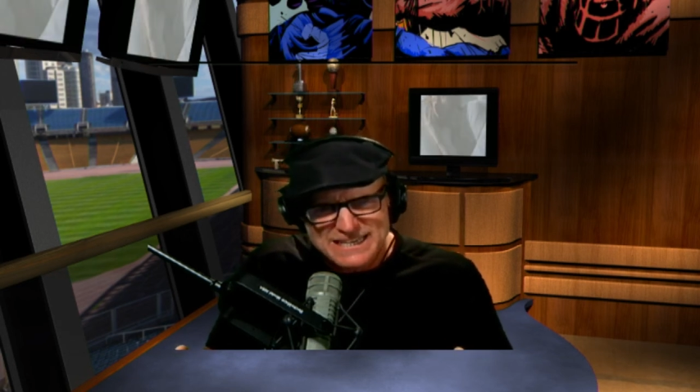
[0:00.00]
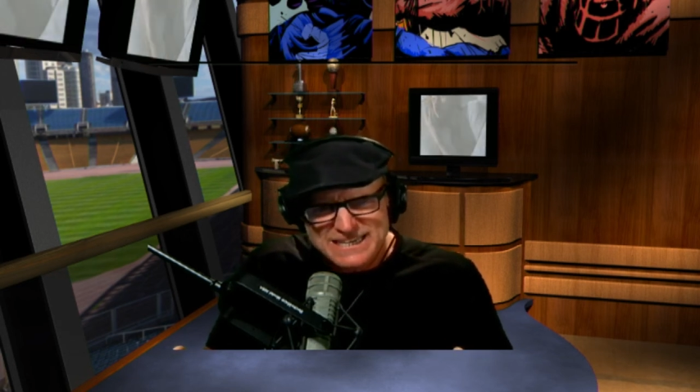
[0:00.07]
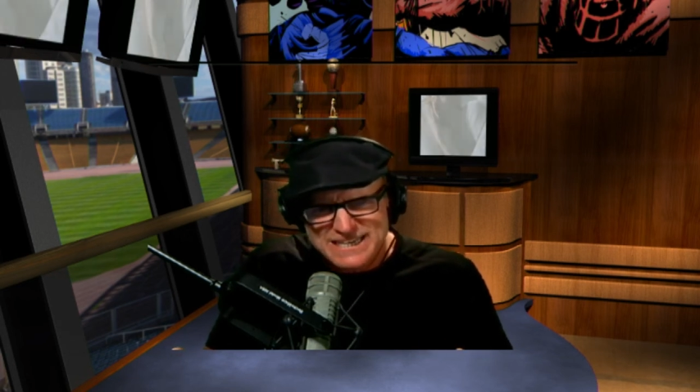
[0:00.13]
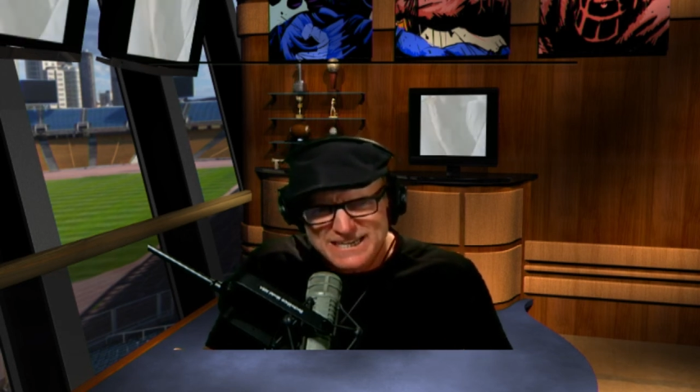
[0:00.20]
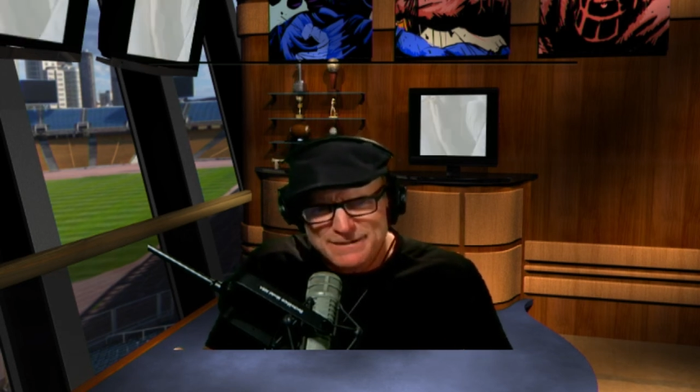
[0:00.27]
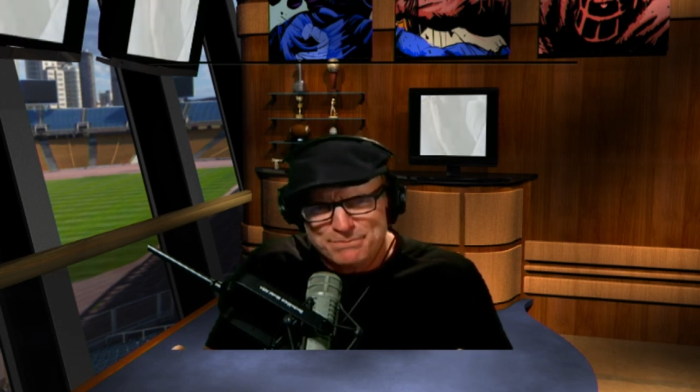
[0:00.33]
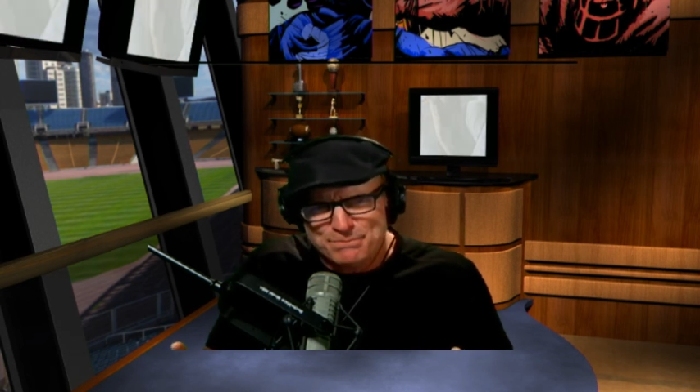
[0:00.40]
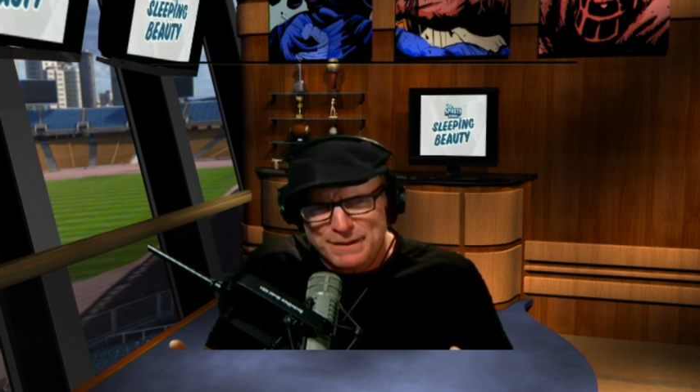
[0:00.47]

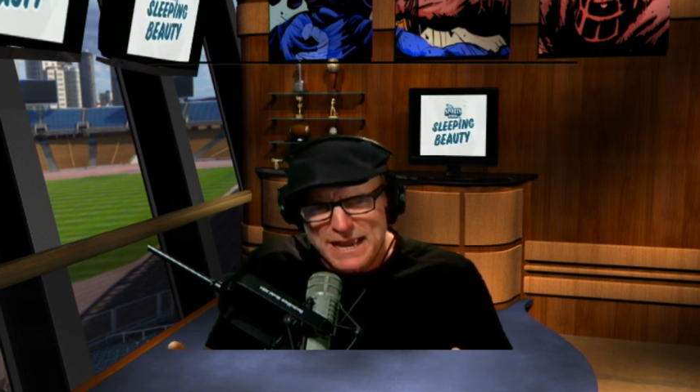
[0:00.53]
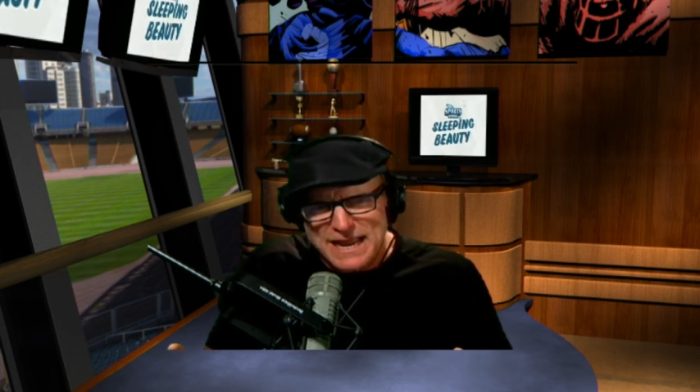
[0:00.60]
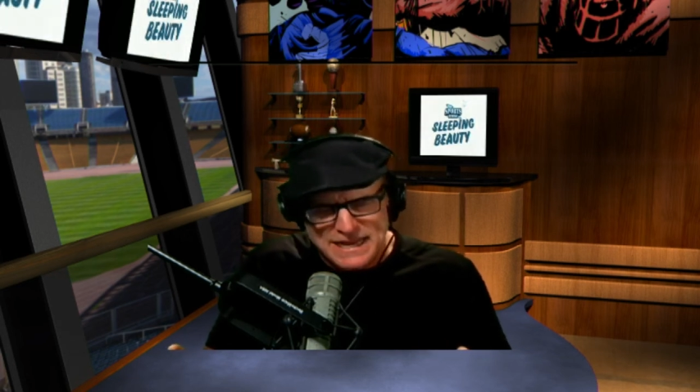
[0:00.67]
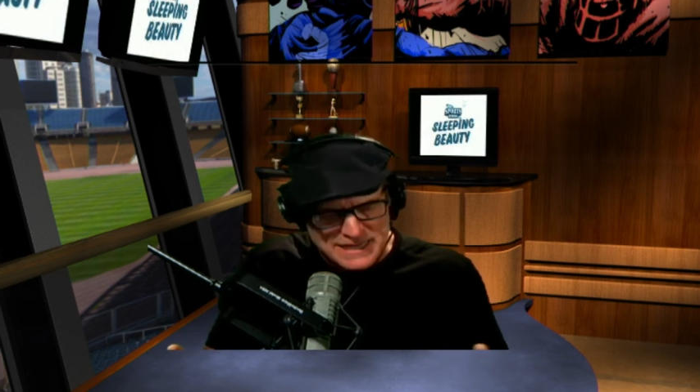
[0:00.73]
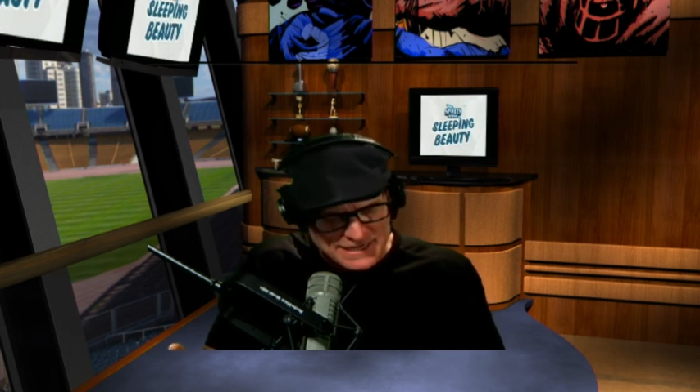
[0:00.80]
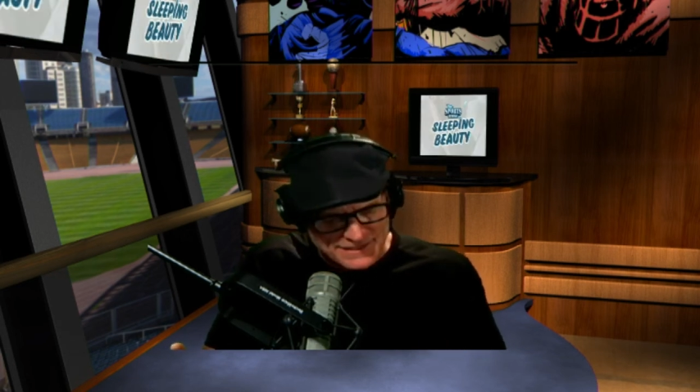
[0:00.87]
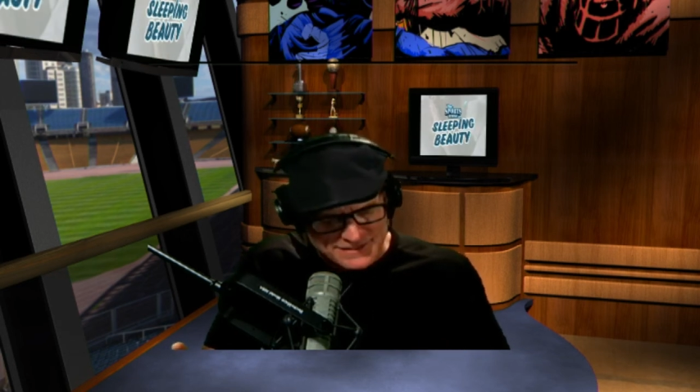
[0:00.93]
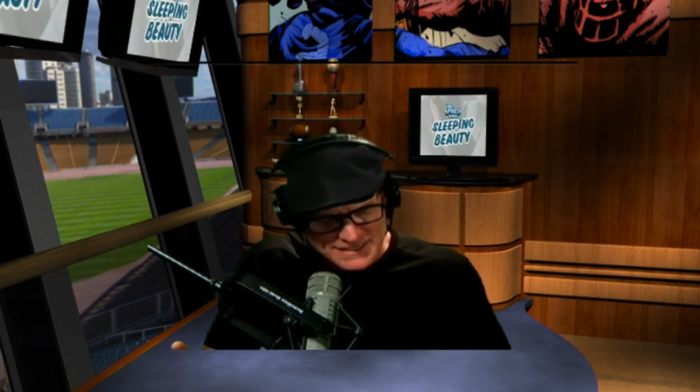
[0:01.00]
kick back.
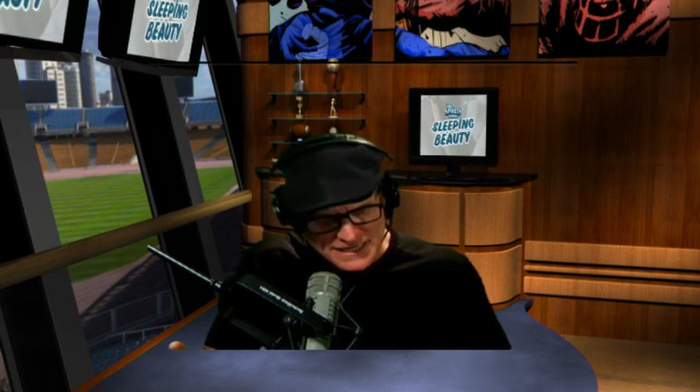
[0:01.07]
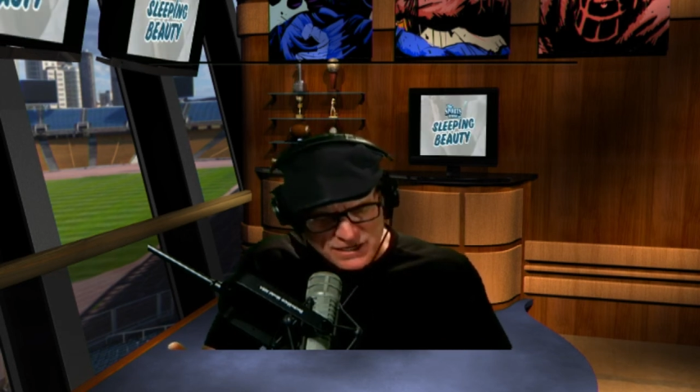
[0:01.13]
Is that